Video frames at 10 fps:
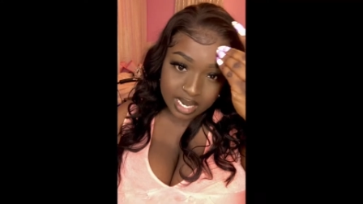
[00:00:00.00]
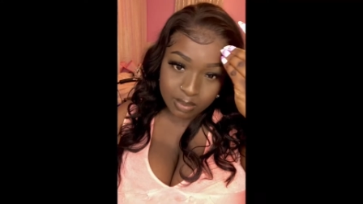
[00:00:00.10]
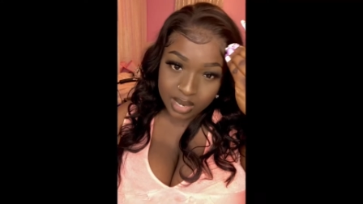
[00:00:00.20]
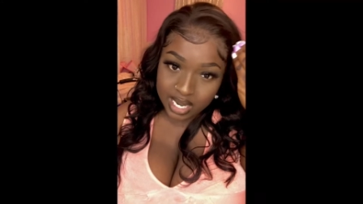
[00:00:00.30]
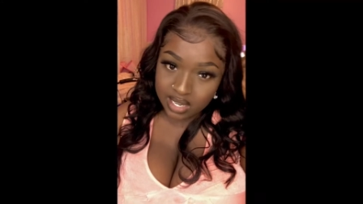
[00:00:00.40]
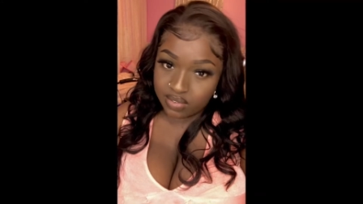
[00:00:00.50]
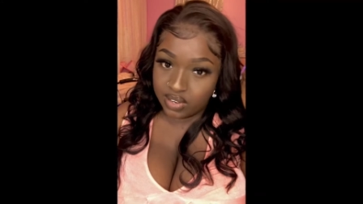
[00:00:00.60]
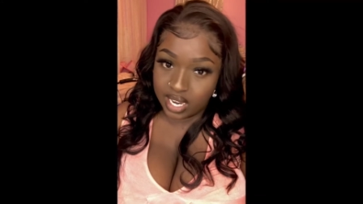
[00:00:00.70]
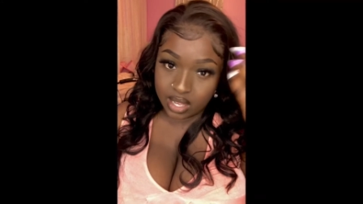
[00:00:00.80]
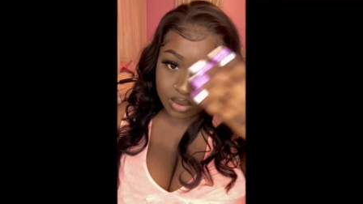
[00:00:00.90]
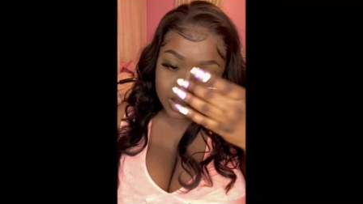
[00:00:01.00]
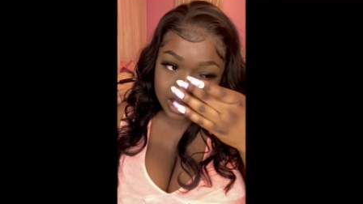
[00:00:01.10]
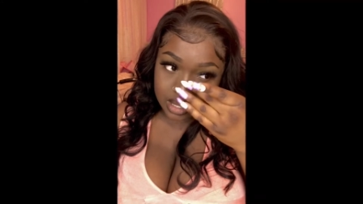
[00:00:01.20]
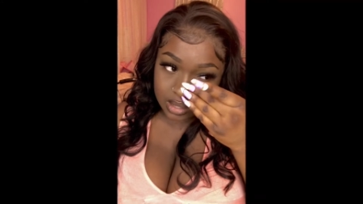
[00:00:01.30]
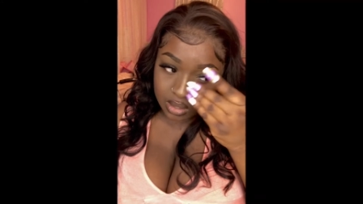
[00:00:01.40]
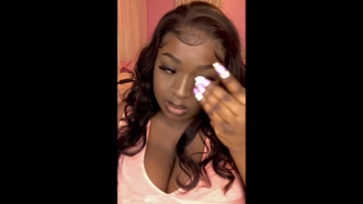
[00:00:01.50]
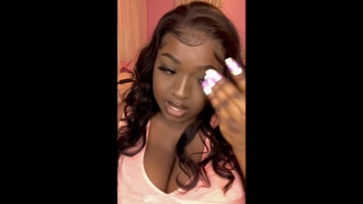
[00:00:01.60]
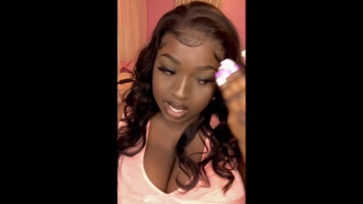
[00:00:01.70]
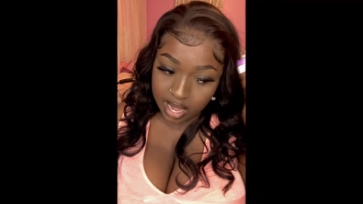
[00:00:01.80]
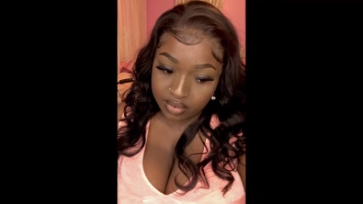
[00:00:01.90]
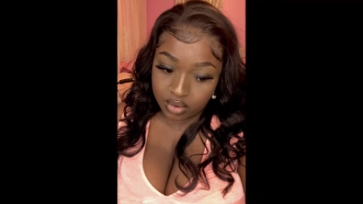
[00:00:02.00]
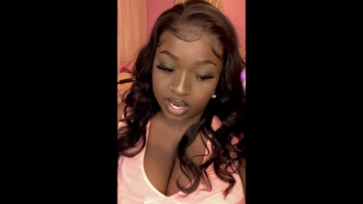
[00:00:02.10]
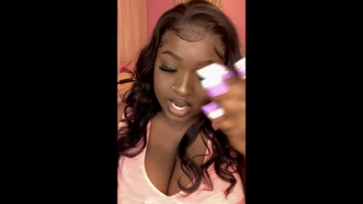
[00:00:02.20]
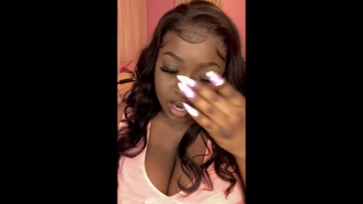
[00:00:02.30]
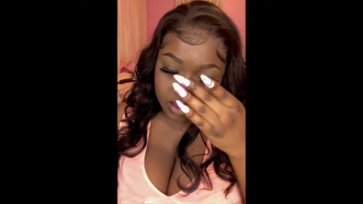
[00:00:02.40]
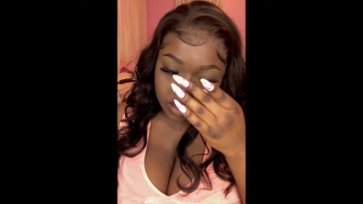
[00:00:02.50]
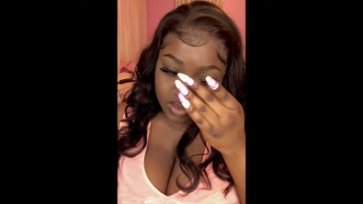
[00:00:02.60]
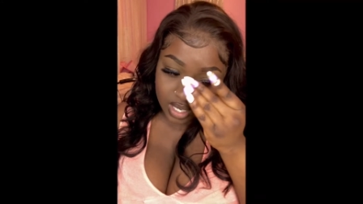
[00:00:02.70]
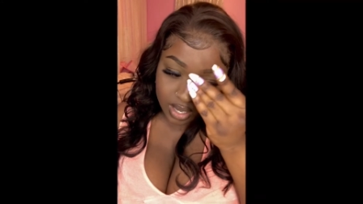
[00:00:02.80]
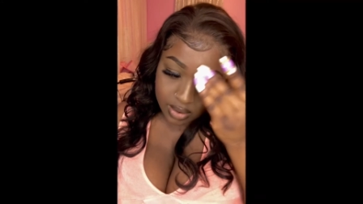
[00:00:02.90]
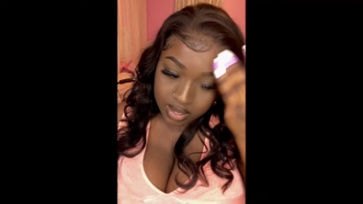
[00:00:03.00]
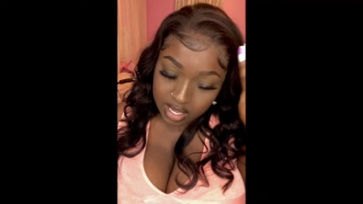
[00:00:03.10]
But I did finagle with it a little bit after I got off the video,